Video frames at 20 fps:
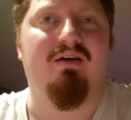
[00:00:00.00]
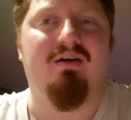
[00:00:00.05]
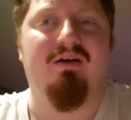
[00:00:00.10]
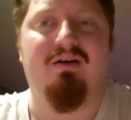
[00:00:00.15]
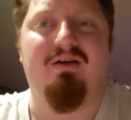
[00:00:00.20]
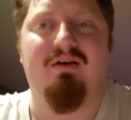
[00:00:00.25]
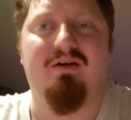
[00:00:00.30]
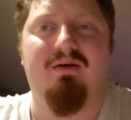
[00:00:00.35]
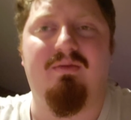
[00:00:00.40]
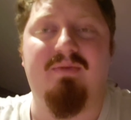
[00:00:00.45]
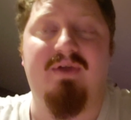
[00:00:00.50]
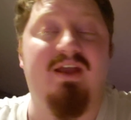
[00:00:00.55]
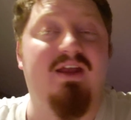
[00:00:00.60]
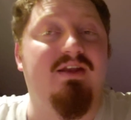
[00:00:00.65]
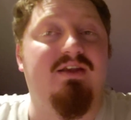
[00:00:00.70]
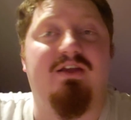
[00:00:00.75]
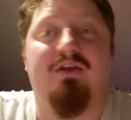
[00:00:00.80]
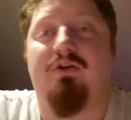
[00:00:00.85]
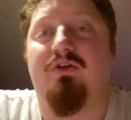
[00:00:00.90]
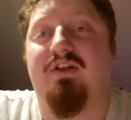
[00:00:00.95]

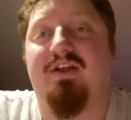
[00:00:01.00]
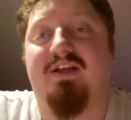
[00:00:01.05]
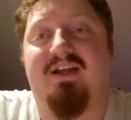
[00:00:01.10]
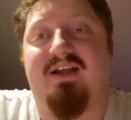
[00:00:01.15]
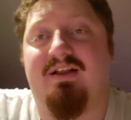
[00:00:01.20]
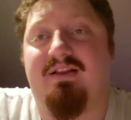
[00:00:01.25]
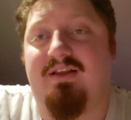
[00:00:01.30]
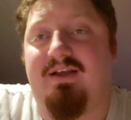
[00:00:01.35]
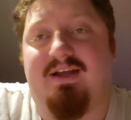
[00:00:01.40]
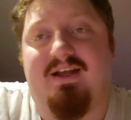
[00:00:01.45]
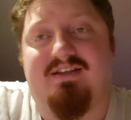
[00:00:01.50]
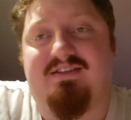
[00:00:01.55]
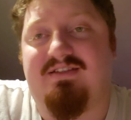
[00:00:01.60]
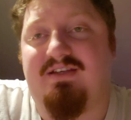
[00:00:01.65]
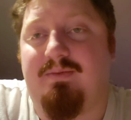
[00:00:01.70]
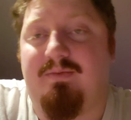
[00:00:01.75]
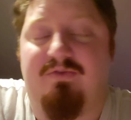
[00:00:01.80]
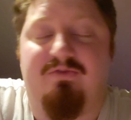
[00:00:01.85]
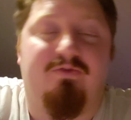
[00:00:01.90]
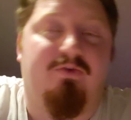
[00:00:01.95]
And, you know, like I
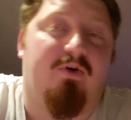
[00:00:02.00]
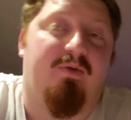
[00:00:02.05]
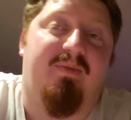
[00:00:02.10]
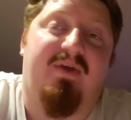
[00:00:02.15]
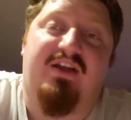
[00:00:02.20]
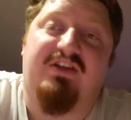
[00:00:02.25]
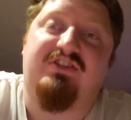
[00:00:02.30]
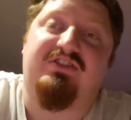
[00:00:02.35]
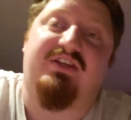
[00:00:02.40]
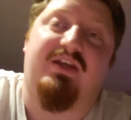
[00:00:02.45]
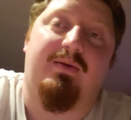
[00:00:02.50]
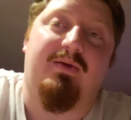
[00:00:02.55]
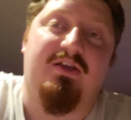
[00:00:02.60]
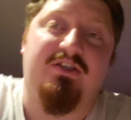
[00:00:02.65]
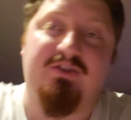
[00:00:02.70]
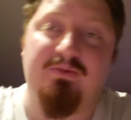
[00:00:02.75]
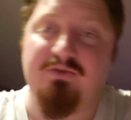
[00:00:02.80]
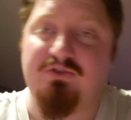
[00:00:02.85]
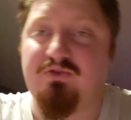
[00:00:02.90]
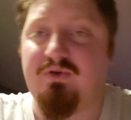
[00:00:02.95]
said before, man, just give me a
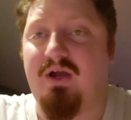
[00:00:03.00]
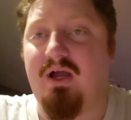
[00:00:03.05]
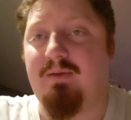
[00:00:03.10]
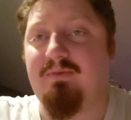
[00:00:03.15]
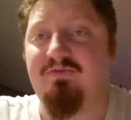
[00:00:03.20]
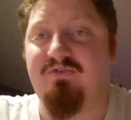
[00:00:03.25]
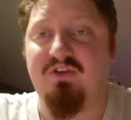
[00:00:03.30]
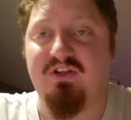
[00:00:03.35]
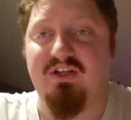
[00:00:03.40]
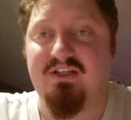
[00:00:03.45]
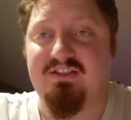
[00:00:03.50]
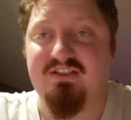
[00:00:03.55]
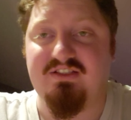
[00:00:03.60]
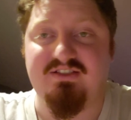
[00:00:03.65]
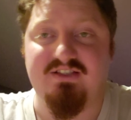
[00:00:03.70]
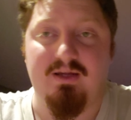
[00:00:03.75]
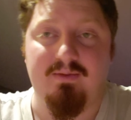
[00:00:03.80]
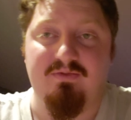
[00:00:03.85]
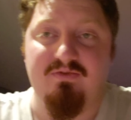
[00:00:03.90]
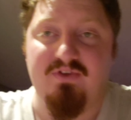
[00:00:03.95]
subscribe if you like these
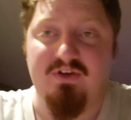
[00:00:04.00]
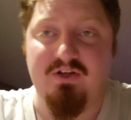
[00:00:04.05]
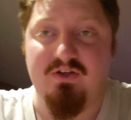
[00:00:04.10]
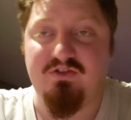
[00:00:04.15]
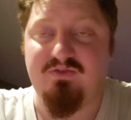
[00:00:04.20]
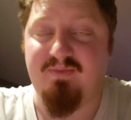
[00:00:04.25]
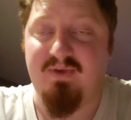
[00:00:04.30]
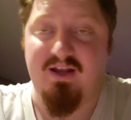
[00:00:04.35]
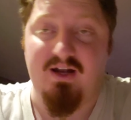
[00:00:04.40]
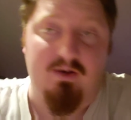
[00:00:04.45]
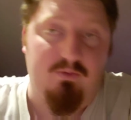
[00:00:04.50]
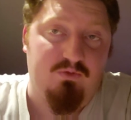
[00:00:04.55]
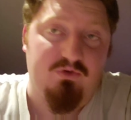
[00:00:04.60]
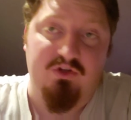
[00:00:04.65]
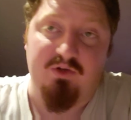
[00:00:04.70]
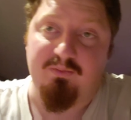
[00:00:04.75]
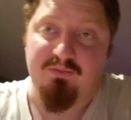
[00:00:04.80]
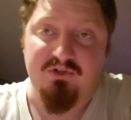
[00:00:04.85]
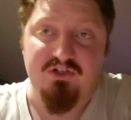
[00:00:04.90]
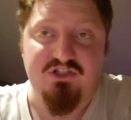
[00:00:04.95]
type of videos, man. I
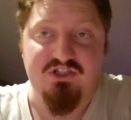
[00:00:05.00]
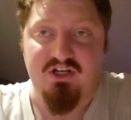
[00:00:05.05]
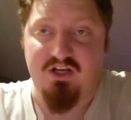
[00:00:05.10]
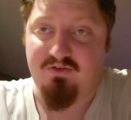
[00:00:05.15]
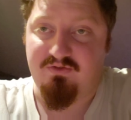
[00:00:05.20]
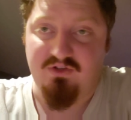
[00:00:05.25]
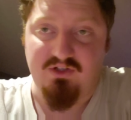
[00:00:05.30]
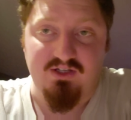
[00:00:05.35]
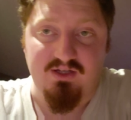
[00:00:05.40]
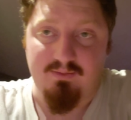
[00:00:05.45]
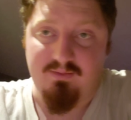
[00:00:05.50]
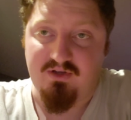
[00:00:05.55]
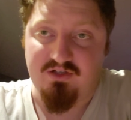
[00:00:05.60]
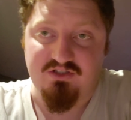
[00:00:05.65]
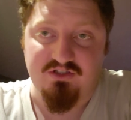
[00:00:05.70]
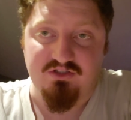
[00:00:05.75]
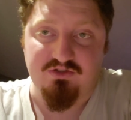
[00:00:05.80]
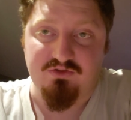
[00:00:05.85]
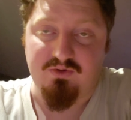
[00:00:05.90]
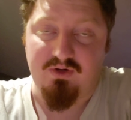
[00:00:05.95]
really appreciate it if you can give me a
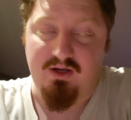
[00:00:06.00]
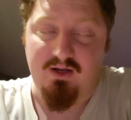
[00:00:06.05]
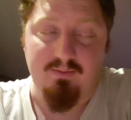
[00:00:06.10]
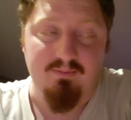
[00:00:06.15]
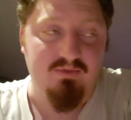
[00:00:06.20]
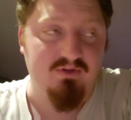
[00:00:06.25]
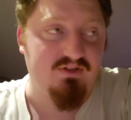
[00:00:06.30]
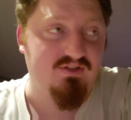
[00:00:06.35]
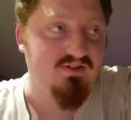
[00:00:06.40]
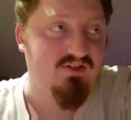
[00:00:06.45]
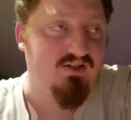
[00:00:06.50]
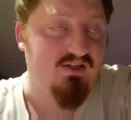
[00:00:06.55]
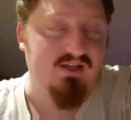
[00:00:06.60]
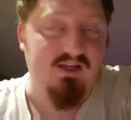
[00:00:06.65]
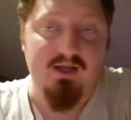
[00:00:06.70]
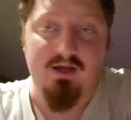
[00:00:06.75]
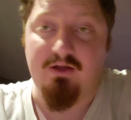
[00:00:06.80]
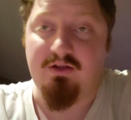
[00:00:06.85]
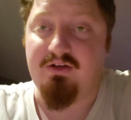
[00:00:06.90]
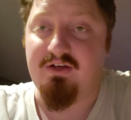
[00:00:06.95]
subscribe. But,
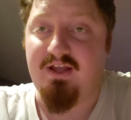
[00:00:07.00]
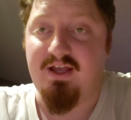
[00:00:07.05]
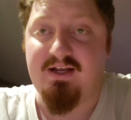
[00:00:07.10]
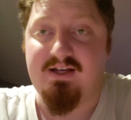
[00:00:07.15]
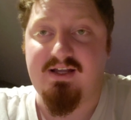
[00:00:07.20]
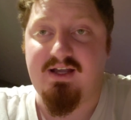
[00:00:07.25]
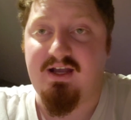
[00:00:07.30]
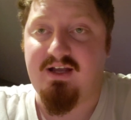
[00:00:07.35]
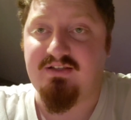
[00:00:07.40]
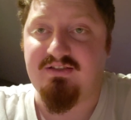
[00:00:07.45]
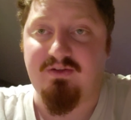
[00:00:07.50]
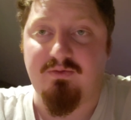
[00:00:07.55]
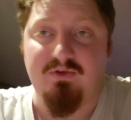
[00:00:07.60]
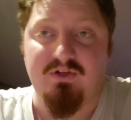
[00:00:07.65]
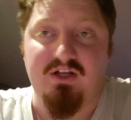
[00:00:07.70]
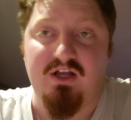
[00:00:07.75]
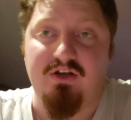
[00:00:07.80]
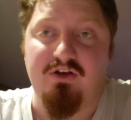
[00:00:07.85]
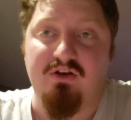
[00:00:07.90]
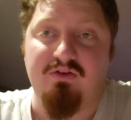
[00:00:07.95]
yeah, other than that, guys, I
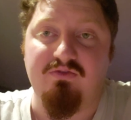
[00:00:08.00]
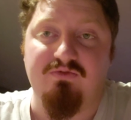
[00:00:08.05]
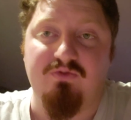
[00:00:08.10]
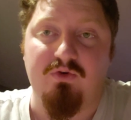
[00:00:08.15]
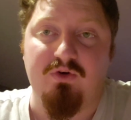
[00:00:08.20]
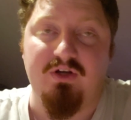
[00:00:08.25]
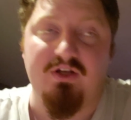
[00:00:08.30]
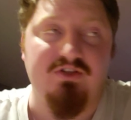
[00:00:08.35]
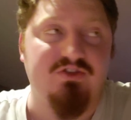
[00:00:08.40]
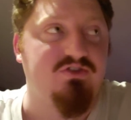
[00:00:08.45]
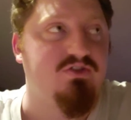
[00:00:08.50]
really got nothing for you.